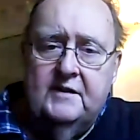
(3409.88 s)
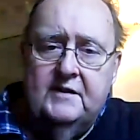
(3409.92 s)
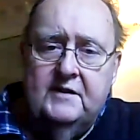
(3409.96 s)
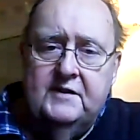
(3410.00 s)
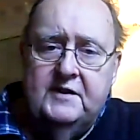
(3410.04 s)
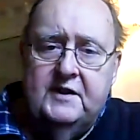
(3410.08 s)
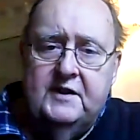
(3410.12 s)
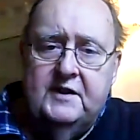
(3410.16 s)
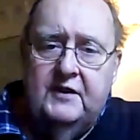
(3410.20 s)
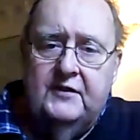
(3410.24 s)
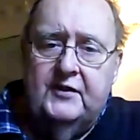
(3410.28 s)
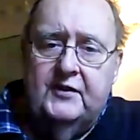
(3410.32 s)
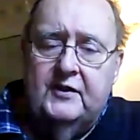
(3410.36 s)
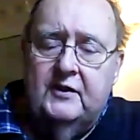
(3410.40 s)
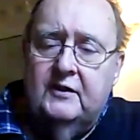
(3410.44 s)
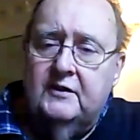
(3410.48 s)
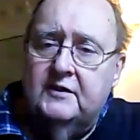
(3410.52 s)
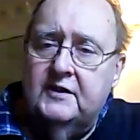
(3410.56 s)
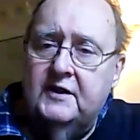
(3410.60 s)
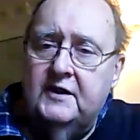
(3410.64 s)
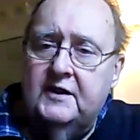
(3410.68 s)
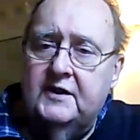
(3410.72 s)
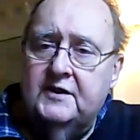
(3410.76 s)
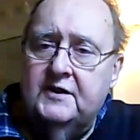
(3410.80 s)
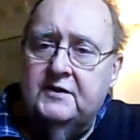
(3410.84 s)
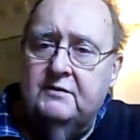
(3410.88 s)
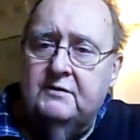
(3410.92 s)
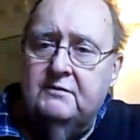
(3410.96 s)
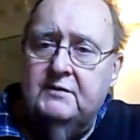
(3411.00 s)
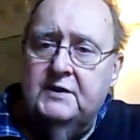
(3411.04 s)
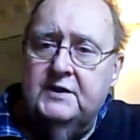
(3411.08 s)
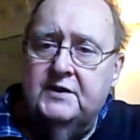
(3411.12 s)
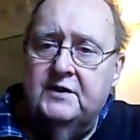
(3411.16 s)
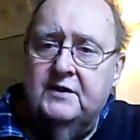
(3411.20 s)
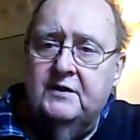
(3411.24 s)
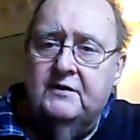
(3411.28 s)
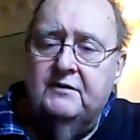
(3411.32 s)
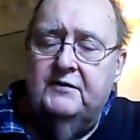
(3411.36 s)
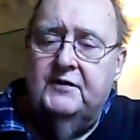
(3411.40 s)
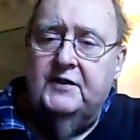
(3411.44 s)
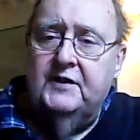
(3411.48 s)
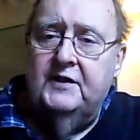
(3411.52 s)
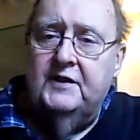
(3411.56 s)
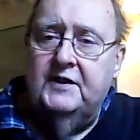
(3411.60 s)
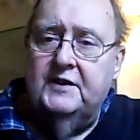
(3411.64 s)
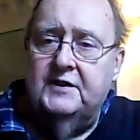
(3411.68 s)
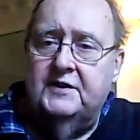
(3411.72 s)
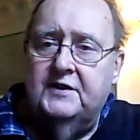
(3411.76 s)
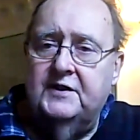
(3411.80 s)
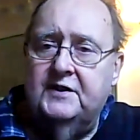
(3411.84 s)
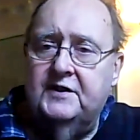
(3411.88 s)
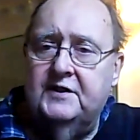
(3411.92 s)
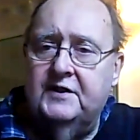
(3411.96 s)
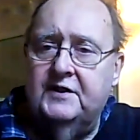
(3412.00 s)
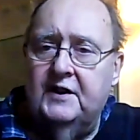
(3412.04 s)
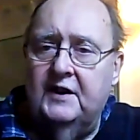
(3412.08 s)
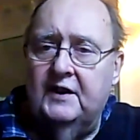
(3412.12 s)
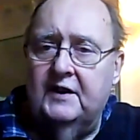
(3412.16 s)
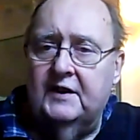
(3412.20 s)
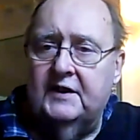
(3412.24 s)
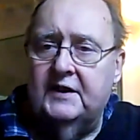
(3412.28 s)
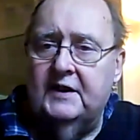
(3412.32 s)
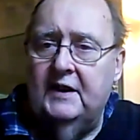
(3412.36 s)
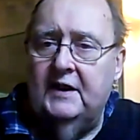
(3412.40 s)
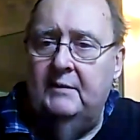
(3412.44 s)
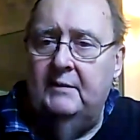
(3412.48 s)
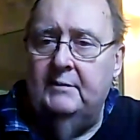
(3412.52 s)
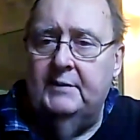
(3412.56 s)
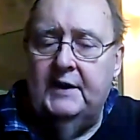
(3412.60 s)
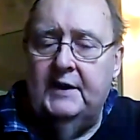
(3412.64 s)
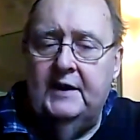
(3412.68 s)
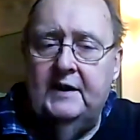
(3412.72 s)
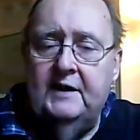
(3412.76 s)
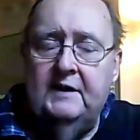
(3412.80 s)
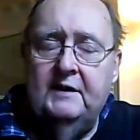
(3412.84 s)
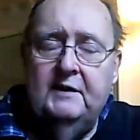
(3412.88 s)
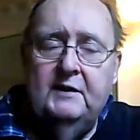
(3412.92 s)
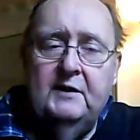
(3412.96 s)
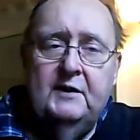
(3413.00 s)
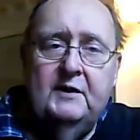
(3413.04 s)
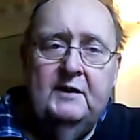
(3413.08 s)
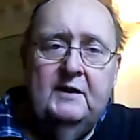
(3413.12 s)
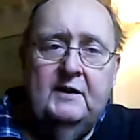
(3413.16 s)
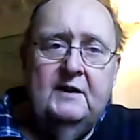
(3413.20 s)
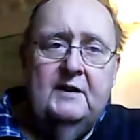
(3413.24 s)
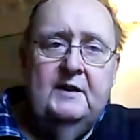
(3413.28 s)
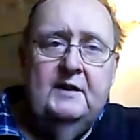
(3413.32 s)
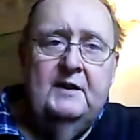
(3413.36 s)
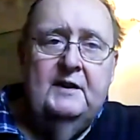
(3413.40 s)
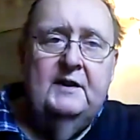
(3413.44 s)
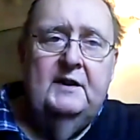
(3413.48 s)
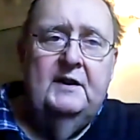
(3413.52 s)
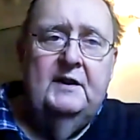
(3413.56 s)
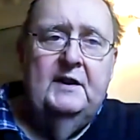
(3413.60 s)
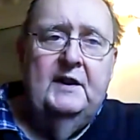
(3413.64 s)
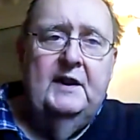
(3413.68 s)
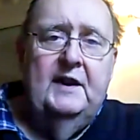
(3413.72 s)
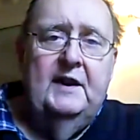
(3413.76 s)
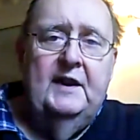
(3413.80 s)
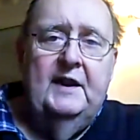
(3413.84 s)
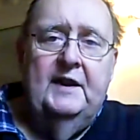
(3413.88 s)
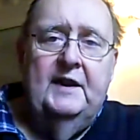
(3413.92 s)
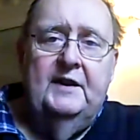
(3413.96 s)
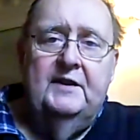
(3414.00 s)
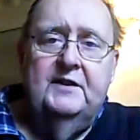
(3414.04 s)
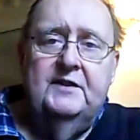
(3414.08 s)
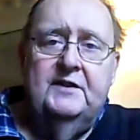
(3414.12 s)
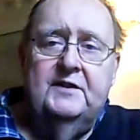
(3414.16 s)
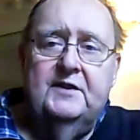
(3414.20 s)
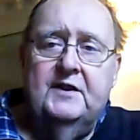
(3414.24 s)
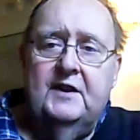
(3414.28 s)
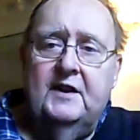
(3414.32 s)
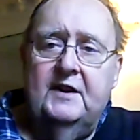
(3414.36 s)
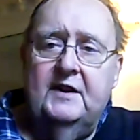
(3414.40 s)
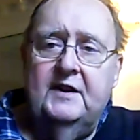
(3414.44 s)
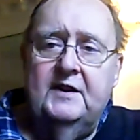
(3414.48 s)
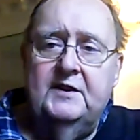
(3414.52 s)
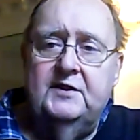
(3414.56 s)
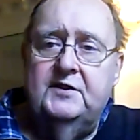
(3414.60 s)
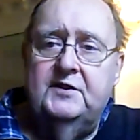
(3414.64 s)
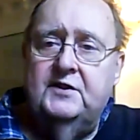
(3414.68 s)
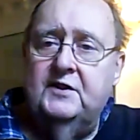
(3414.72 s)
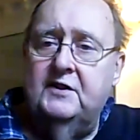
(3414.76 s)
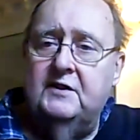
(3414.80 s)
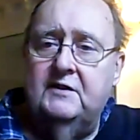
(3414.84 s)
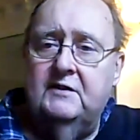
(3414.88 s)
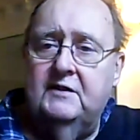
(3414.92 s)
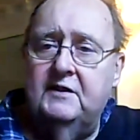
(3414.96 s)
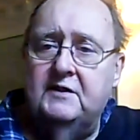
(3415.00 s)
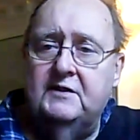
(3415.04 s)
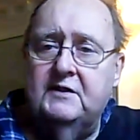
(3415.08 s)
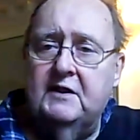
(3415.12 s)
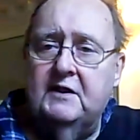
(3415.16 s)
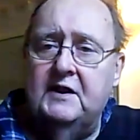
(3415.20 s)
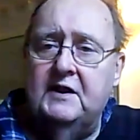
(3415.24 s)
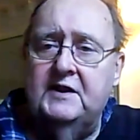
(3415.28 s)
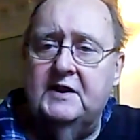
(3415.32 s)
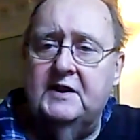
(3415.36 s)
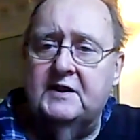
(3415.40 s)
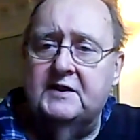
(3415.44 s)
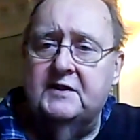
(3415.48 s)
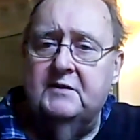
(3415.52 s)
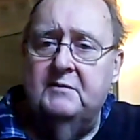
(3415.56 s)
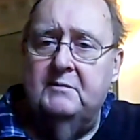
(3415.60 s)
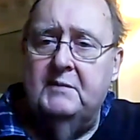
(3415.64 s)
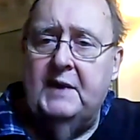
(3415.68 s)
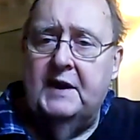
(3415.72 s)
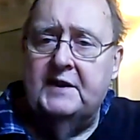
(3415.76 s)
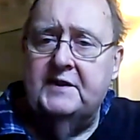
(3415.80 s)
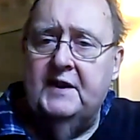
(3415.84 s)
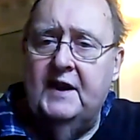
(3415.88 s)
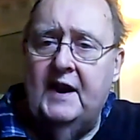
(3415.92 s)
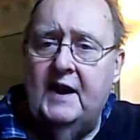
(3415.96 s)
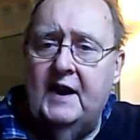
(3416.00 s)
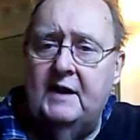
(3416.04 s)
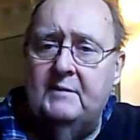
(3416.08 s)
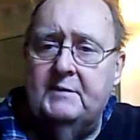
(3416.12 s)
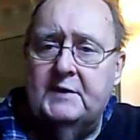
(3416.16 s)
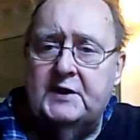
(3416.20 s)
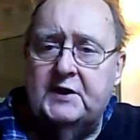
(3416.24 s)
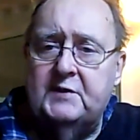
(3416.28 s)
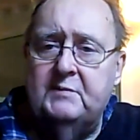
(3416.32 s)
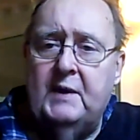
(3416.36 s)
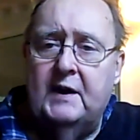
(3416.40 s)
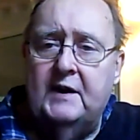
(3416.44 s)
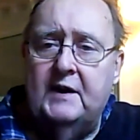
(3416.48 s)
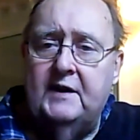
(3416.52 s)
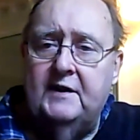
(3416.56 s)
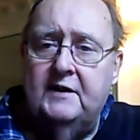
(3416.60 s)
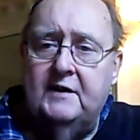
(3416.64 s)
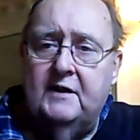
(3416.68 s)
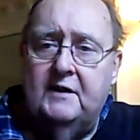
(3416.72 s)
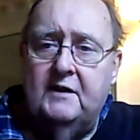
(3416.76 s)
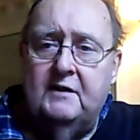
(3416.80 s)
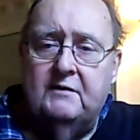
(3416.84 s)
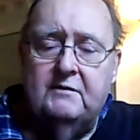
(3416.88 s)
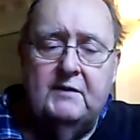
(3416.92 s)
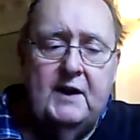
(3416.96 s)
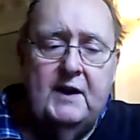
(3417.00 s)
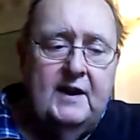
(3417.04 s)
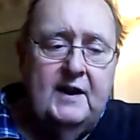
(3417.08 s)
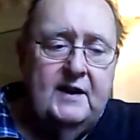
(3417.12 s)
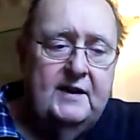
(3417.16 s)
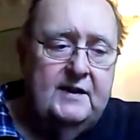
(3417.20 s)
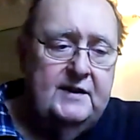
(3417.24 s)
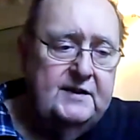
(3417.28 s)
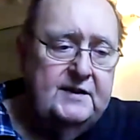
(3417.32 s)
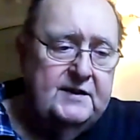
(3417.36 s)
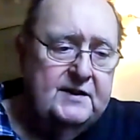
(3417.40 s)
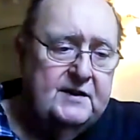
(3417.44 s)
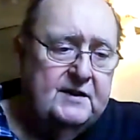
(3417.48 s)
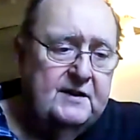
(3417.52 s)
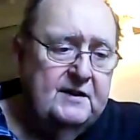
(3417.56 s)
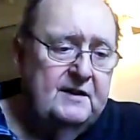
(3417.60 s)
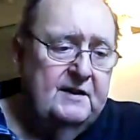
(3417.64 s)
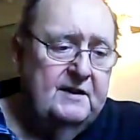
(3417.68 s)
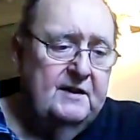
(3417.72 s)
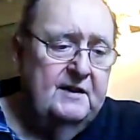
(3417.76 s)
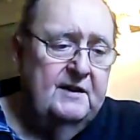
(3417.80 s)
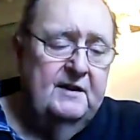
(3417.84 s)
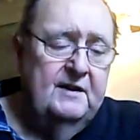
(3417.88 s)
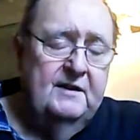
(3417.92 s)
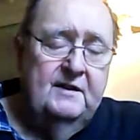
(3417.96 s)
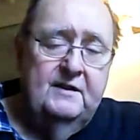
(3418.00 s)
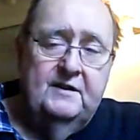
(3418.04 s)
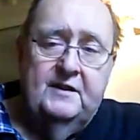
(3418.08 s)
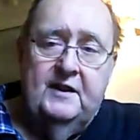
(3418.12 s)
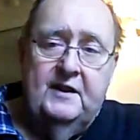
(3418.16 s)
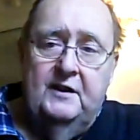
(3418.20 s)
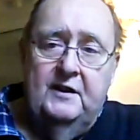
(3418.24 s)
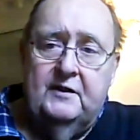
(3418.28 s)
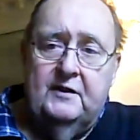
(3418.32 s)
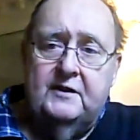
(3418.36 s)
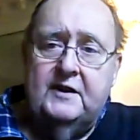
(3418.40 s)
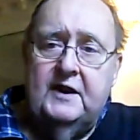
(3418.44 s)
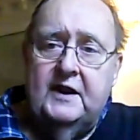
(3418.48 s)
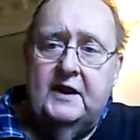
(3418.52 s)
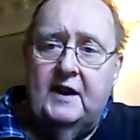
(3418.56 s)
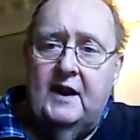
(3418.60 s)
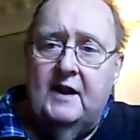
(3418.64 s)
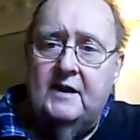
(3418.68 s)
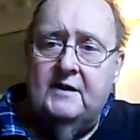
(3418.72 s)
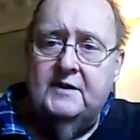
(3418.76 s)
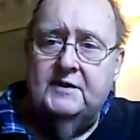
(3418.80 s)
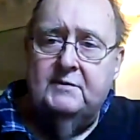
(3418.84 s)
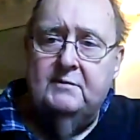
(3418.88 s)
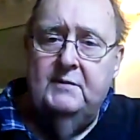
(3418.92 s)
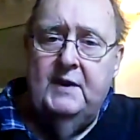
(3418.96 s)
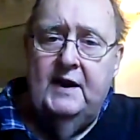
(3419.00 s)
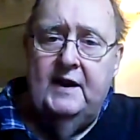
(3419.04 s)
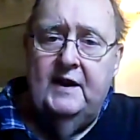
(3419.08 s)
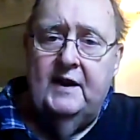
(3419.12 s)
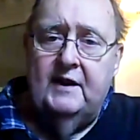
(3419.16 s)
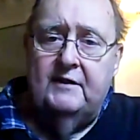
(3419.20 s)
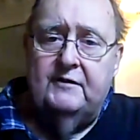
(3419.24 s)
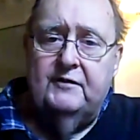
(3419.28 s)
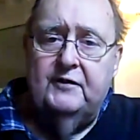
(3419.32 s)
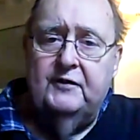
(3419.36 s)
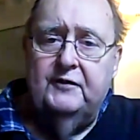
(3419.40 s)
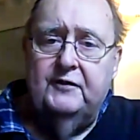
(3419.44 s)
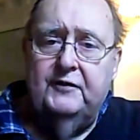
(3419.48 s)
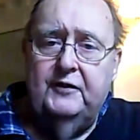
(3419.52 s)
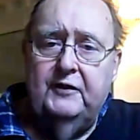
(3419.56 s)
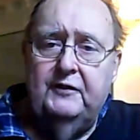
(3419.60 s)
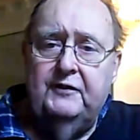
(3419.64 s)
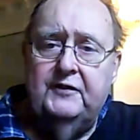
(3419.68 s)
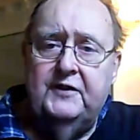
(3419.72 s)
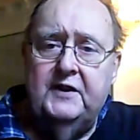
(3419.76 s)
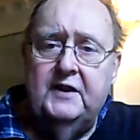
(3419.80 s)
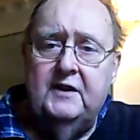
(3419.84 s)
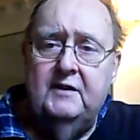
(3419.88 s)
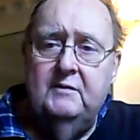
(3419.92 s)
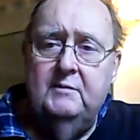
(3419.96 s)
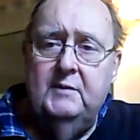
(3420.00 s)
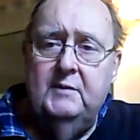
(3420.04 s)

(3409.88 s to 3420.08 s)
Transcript: difficulty has arisen for this company. And it really doesn't matter how much money they raise. They're looking at it, they had for £15